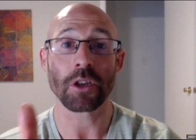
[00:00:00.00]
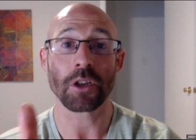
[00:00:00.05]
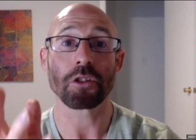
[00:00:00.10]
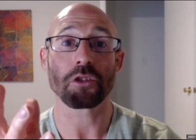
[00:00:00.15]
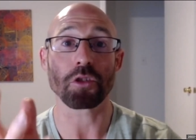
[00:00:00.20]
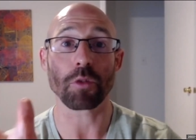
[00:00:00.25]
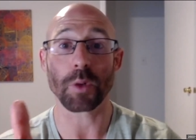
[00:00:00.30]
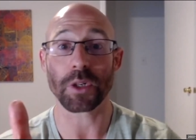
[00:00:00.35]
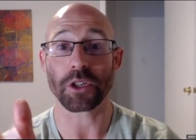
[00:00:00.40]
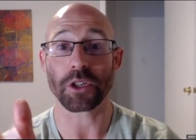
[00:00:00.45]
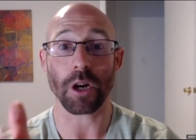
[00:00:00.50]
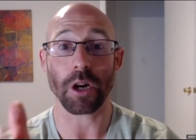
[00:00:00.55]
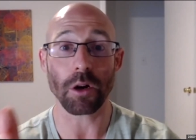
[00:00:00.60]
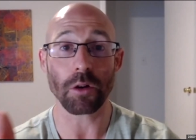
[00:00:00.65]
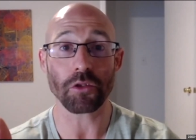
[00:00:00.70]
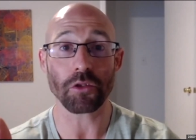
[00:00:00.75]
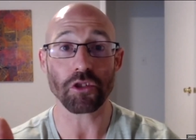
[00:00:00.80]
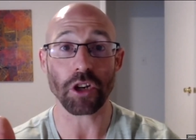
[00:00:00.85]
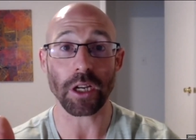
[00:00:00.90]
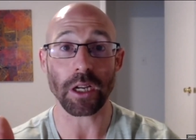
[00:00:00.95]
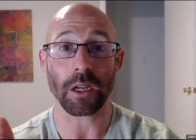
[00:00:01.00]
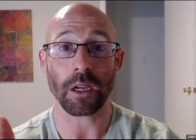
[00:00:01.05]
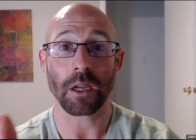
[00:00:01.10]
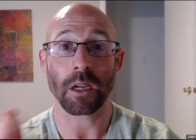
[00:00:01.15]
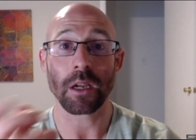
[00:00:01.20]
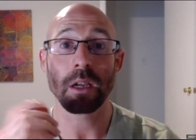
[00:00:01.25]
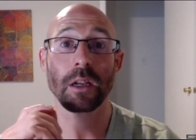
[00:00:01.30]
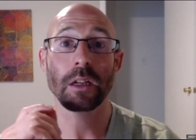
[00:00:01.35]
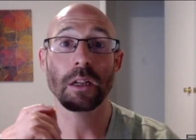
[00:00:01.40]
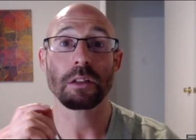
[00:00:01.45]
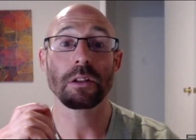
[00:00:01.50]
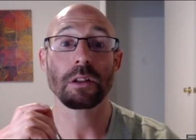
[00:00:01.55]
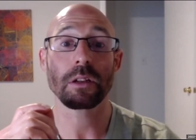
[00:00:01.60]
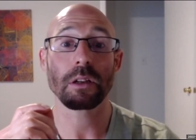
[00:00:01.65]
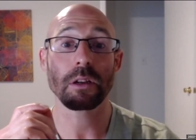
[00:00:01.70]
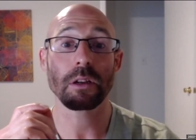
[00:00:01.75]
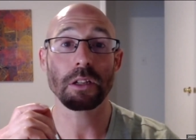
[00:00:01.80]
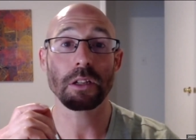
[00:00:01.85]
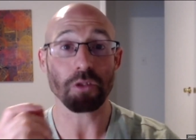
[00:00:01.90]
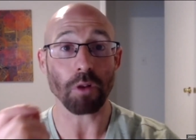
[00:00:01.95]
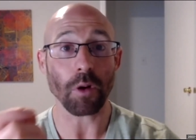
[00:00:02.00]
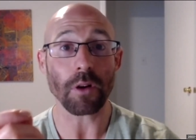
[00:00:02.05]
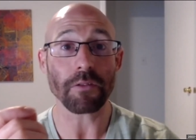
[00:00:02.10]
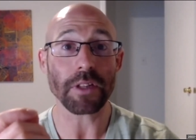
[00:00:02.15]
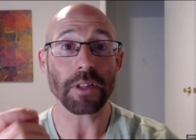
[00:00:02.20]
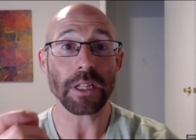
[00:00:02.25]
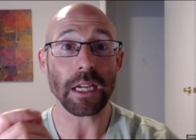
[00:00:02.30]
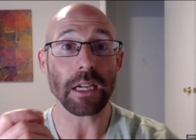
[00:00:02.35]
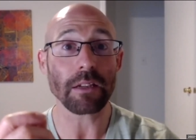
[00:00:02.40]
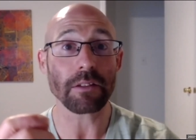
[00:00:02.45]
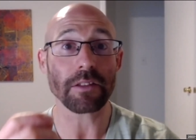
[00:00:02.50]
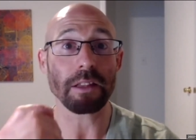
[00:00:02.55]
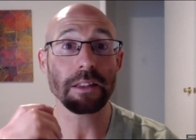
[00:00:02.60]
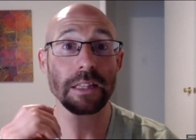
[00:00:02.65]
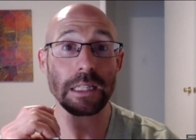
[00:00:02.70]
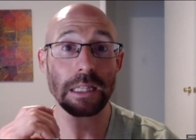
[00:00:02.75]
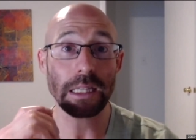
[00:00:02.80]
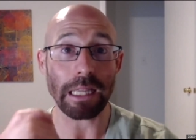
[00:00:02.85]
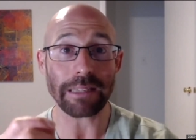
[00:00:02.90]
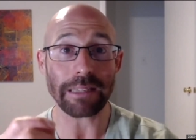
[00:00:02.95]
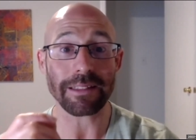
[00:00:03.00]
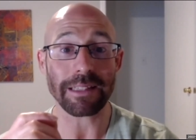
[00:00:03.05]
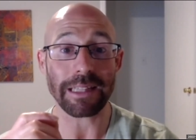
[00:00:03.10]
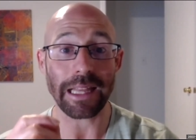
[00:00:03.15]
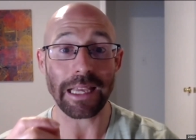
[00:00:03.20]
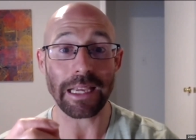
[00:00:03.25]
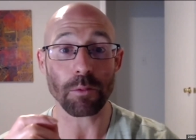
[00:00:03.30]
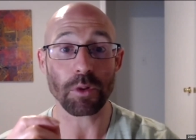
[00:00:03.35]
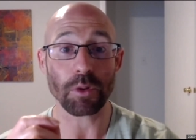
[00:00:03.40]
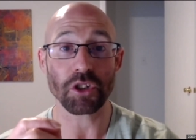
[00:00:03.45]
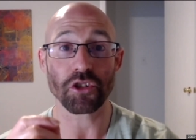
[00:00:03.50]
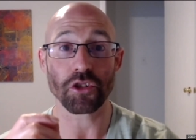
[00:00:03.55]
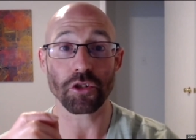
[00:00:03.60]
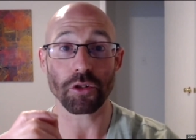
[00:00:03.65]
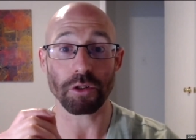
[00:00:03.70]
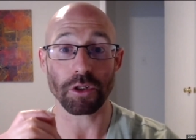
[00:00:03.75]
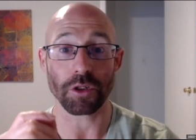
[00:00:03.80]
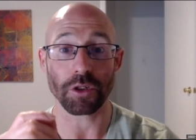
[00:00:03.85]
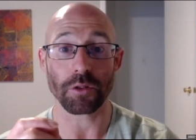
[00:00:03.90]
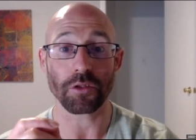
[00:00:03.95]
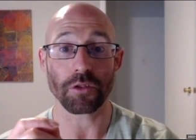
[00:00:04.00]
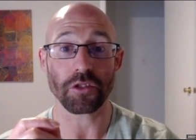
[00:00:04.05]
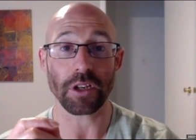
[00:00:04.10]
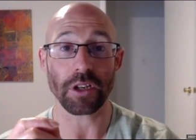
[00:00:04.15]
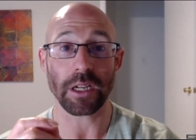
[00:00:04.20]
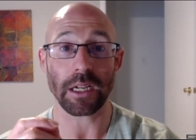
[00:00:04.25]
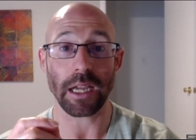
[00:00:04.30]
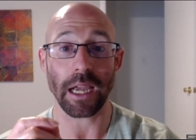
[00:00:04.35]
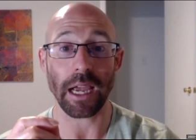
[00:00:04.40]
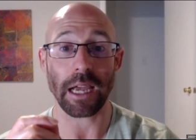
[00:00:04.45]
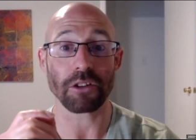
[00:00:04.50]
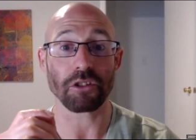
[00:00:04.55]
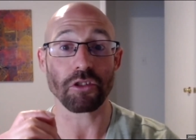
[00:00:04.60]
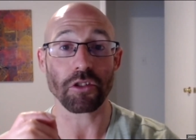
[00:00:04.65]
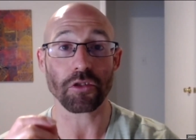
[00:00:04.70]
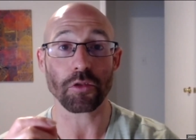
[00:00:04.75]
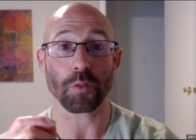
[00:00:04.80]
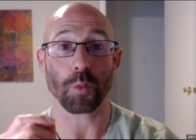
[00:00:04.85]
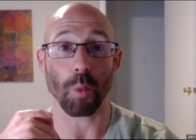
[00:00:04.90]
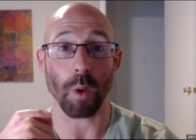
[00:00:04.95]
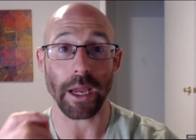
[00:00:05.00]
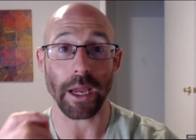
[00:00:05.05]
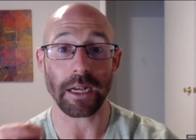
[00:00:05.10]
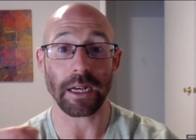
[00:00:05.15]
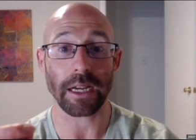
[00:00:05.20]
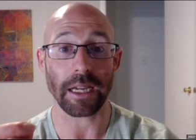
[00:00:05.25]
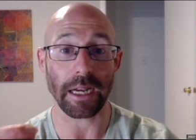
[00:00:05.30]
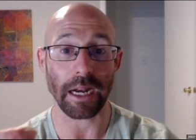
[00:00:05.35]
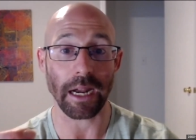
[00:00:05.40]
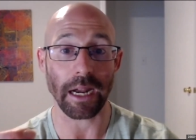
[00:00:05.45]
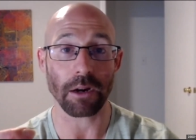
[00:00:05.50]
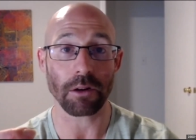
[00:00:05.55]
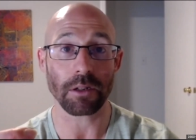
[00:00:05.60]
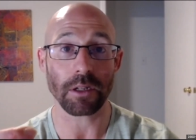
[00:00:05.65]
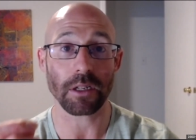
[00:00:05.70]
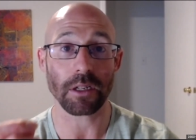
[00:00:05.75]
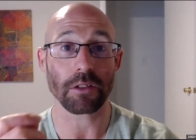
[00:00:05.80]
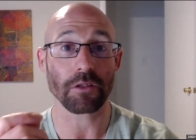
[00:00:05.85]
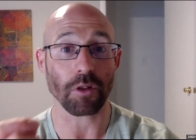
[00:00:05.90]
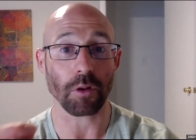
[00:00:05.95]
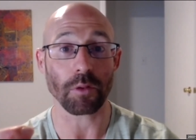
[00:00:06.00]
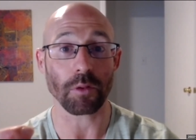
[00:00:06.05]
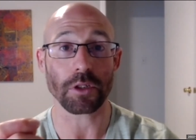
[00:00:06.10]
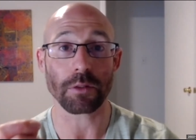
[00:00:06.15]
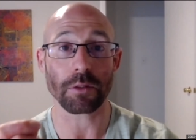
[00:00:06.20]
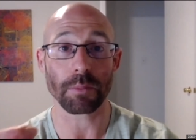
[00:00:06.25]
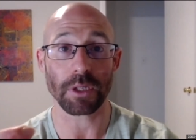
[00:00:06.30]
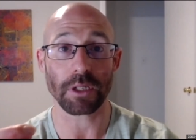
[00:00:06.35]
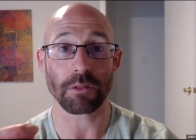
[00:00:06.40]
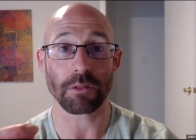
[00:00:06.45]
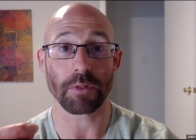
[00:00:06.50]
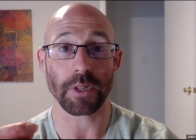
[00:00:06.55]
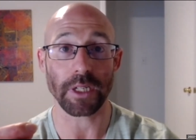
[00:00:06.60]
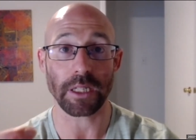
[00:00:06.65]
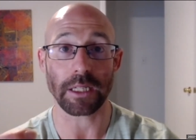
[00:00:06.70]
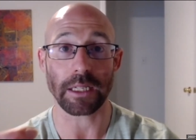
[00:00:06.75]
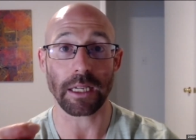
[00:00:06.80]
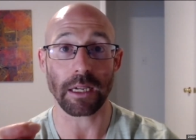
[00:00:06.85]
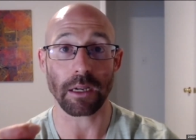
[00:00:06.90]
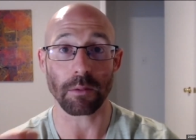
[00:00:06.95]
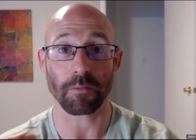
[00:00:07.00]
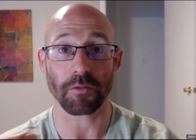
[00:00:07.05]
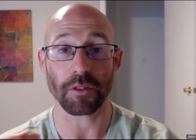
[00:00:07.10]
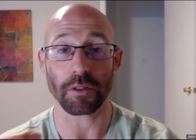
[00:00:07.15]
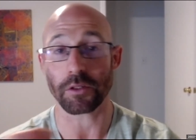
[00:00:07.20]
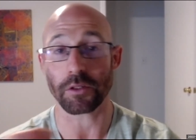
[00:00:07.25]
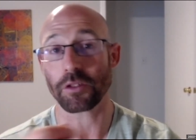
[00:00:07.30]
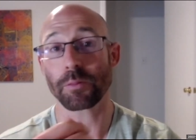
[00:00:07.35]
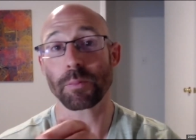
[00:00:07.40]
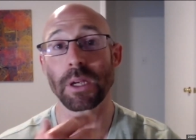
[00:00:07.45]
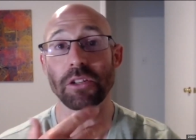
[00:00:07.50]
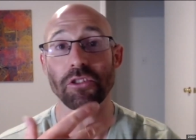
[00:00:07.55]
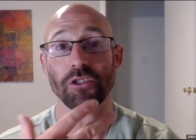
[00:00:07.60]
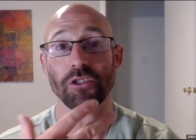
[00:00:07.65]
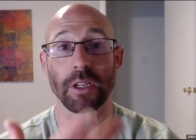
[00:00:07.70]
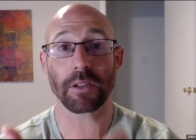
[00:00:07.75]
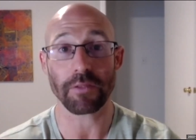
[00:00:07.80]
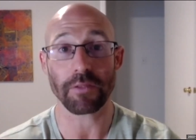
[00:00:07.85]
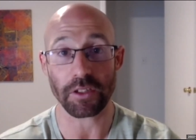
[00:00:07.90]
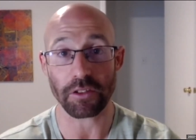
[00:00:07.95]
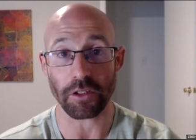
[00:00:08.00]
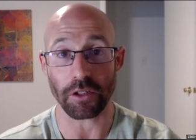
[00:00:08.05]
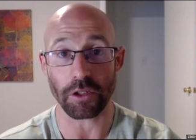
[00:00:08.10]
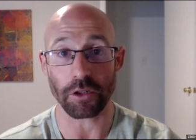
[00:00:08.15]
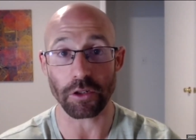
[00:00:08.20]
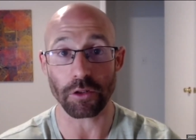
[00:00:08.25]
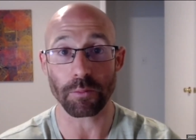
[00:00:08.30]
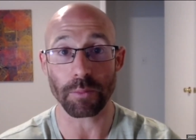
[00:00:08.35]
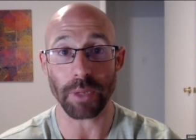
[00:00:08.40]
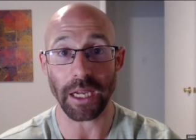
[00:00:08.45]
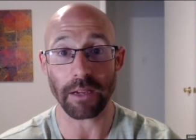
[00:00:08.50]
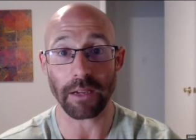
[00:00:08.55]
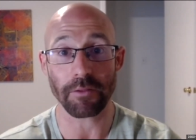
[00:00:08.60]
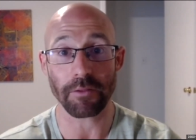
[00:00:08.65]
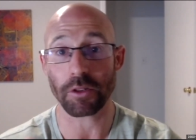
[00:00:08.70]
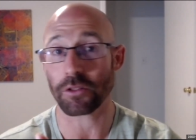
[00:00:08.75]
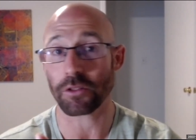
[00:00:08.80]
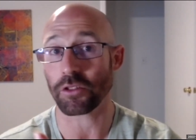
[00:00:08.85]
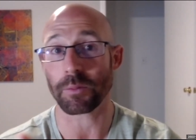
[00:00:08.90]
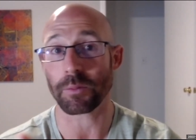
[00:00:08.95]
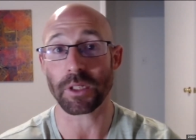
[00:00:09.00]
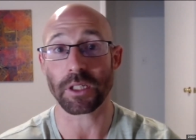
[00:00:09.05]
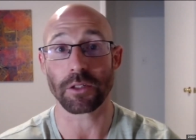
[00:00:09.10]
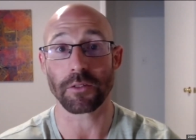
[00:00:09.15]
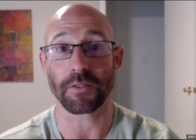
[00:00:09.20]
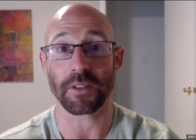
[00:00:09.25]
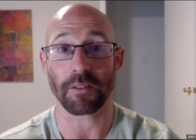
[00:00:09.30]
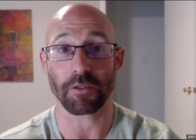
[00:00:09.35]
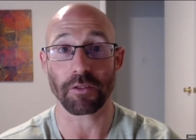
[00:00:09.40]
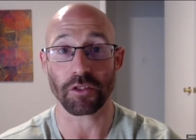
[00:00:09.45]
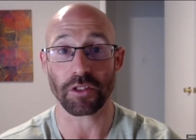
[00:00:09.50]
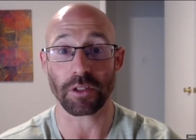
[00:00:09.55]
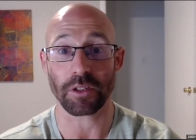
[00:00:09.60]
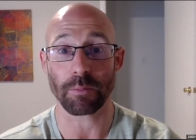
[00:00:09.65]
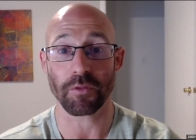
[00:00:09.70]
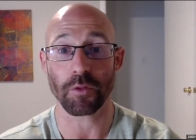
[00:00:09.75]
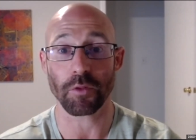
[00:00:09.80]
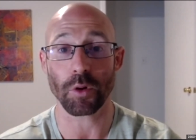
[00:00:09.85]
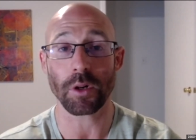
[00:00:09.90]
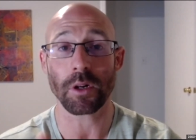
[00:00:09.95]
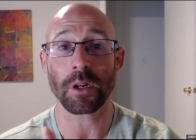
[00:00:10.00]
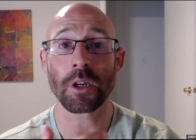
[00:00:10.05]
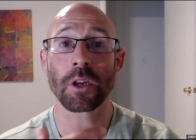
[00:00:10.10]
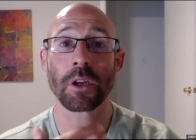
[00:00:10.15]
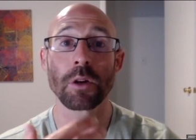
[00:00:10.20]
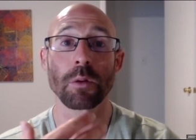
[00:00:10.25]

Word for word: So when you're coaching, it's often the case that the less language you're using and just waiting it out is going to be really helpful, especially if it's a new behavior or something you've never seen before.